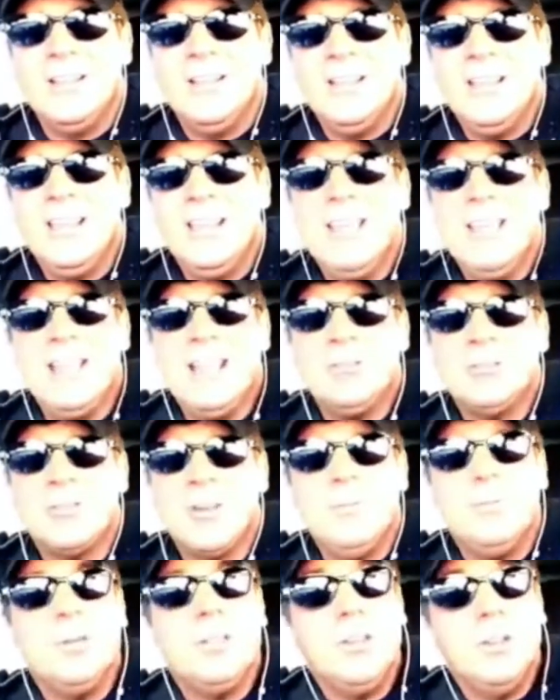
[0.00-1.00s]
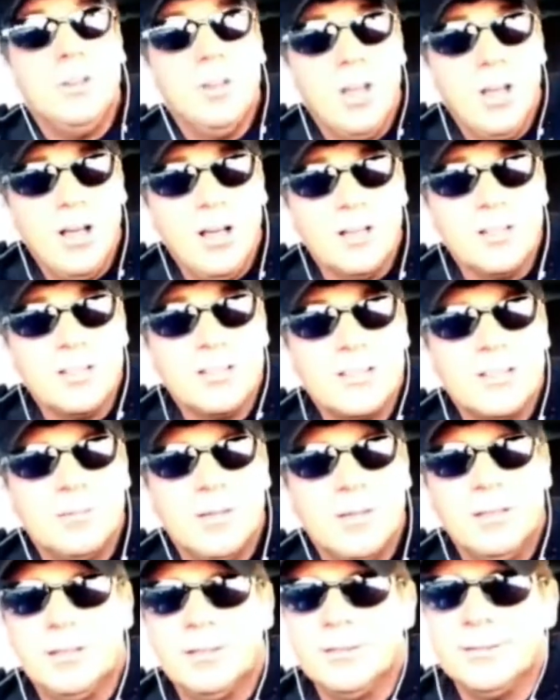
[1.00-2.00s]
Like, "Yeah, that was great, but you lost."
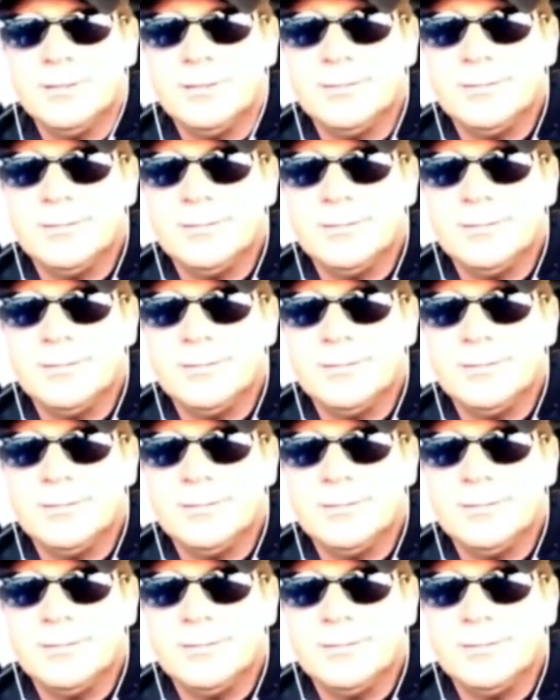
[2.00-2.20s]
I'm like,